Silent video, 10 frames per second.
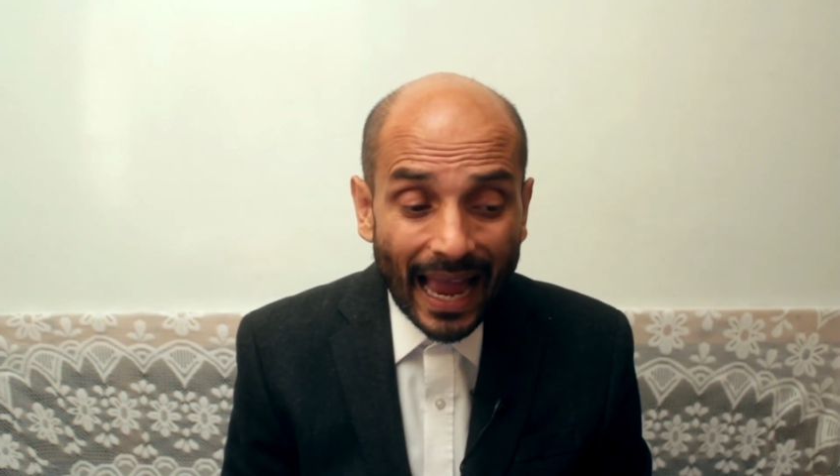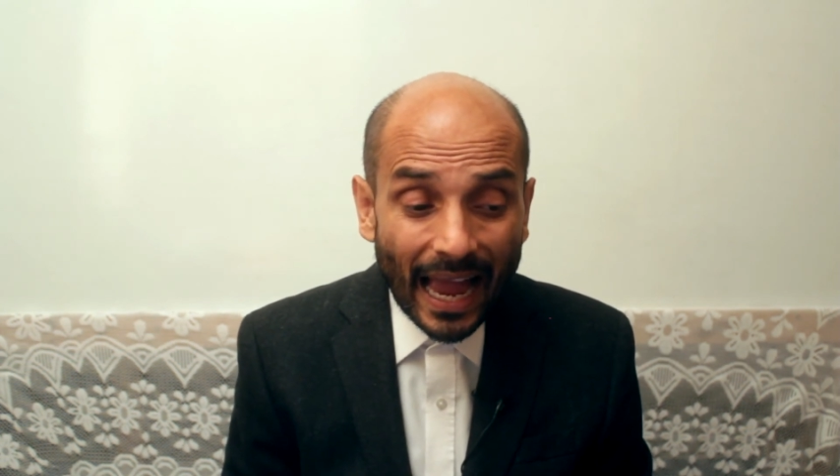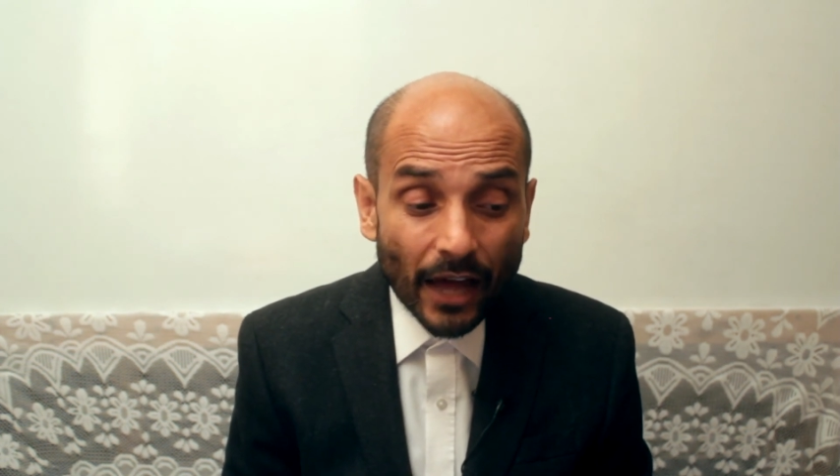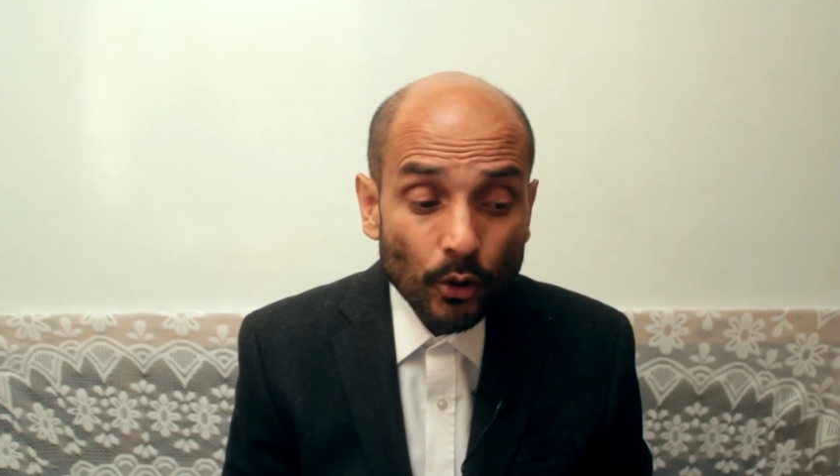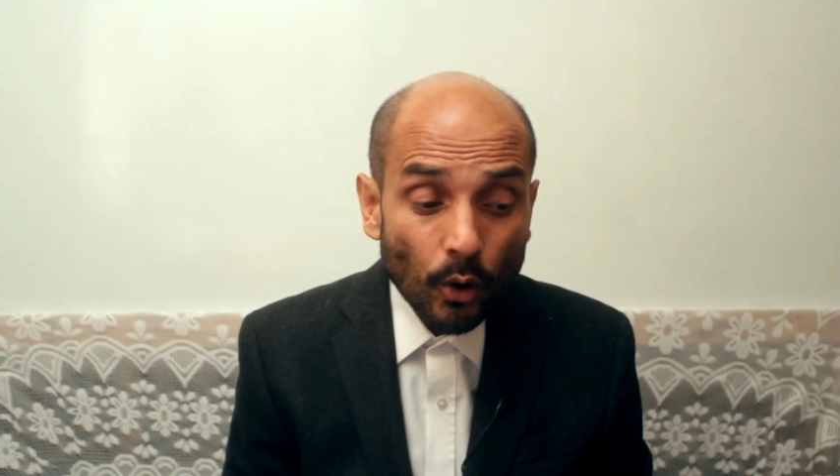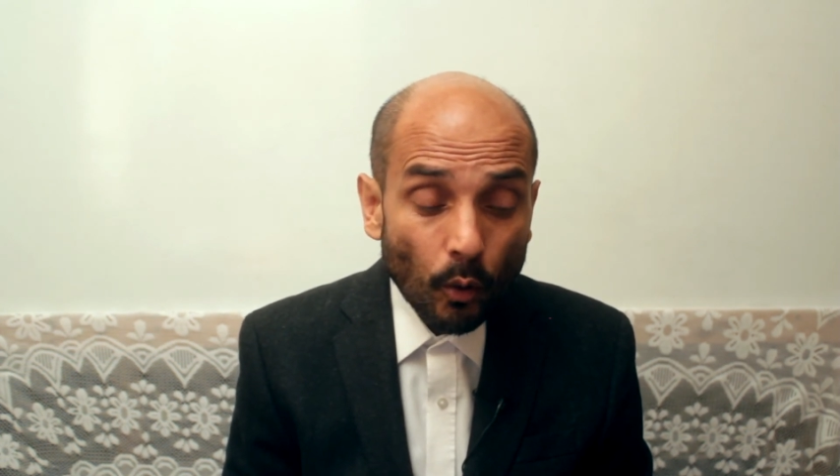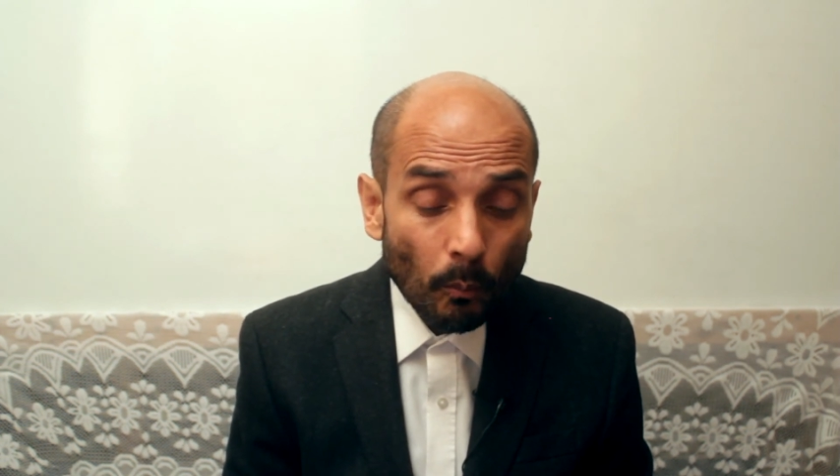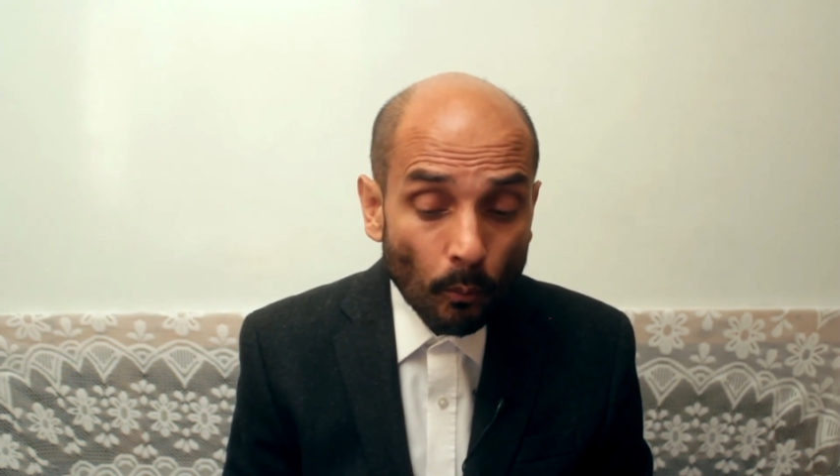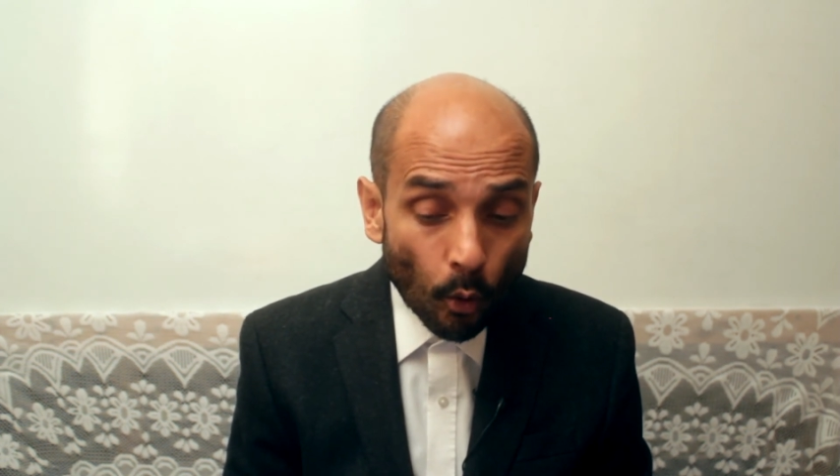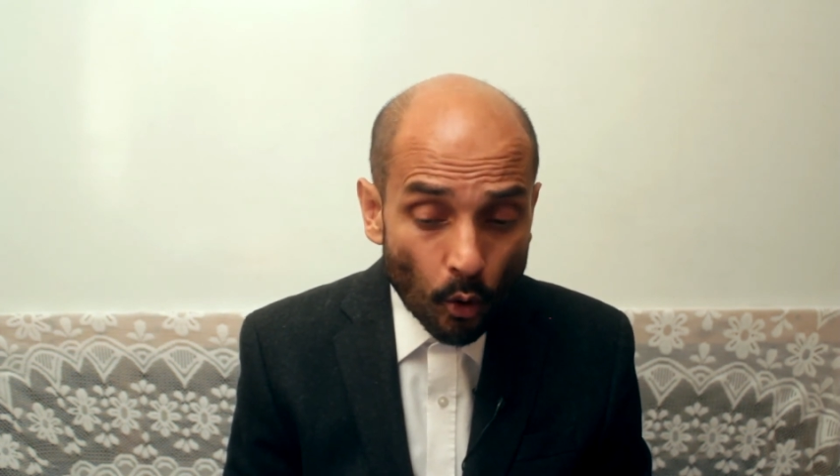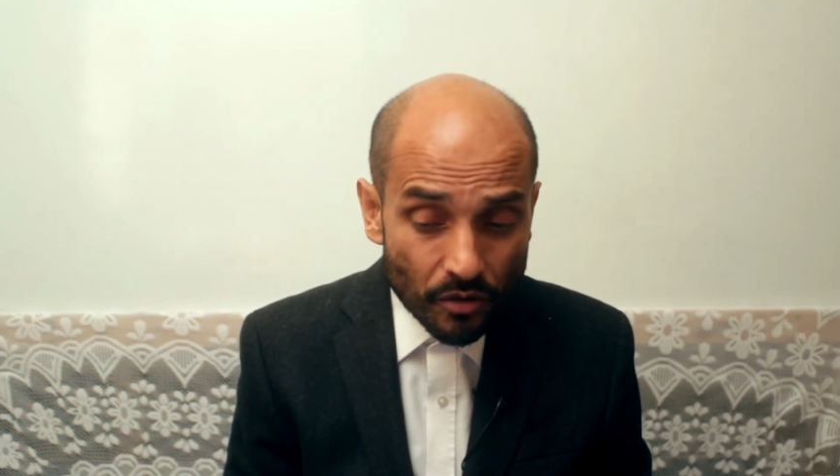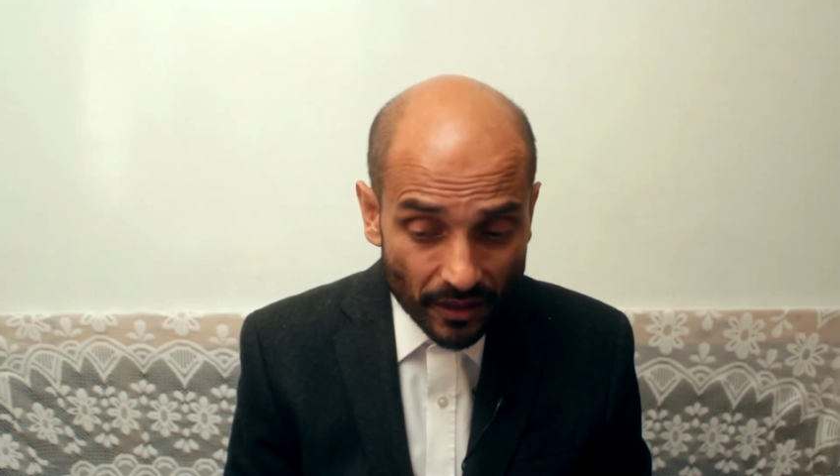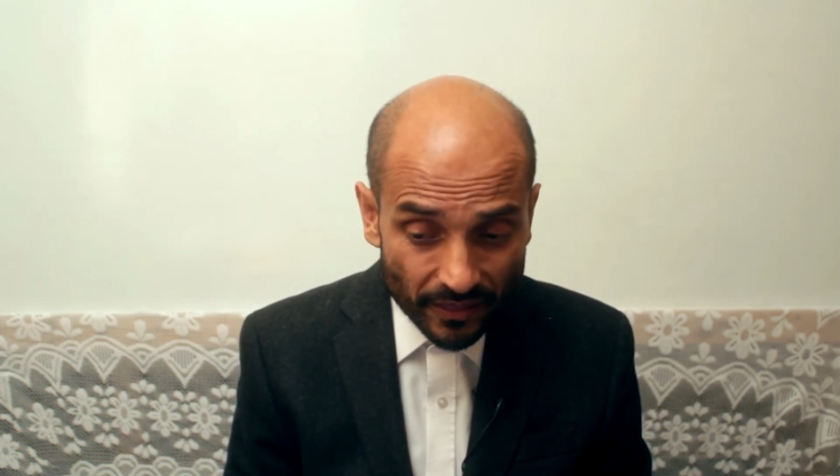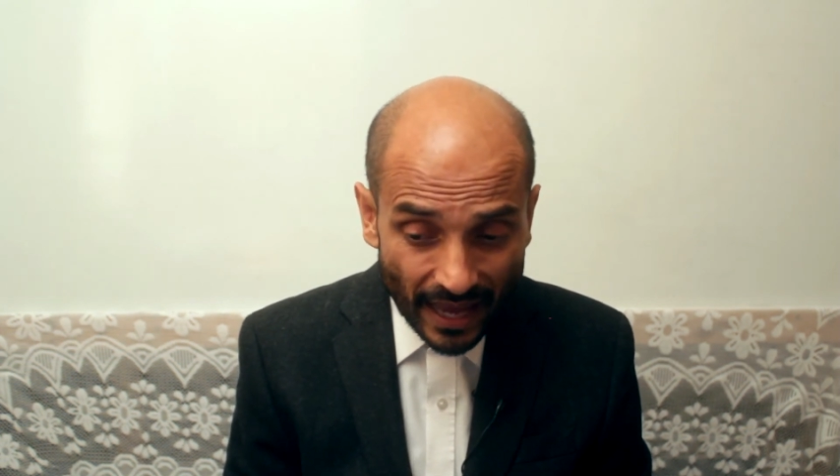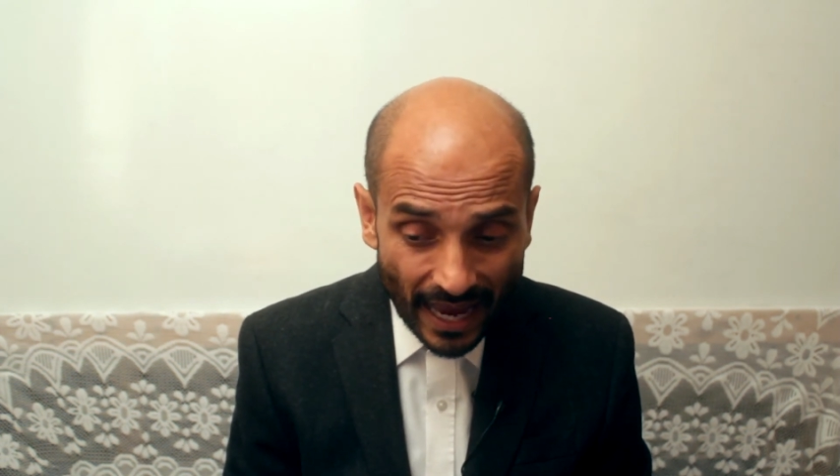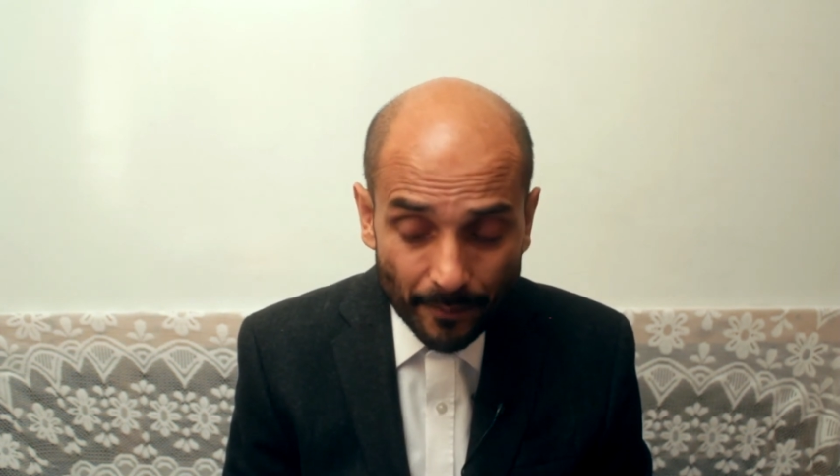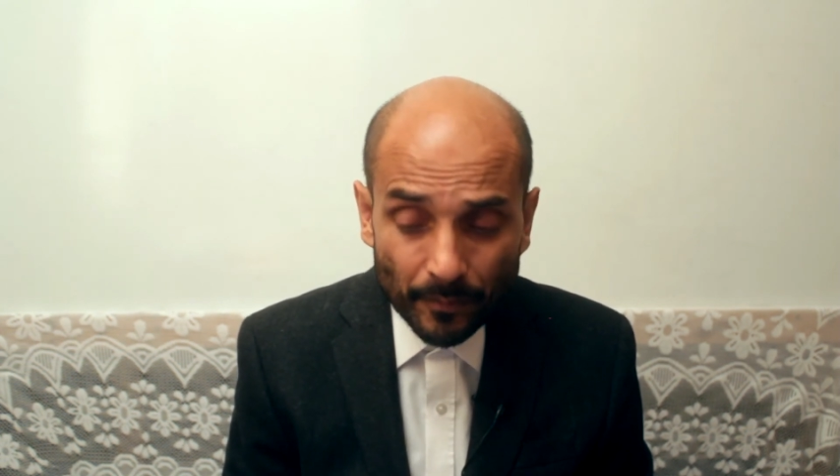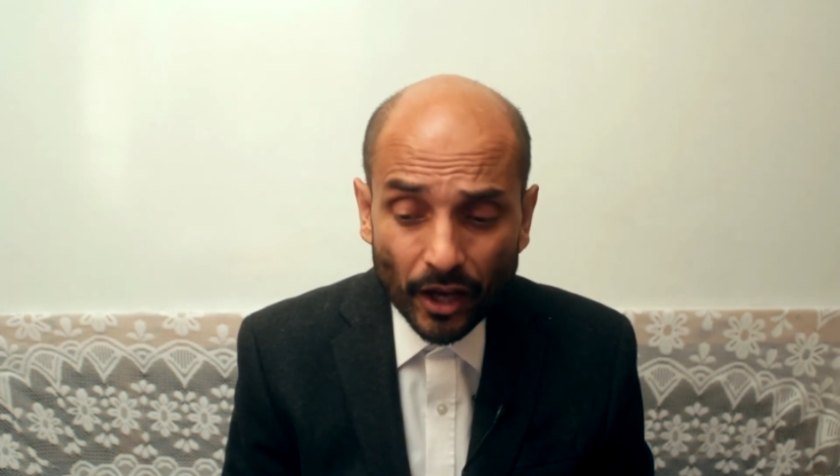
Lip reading: and more than that,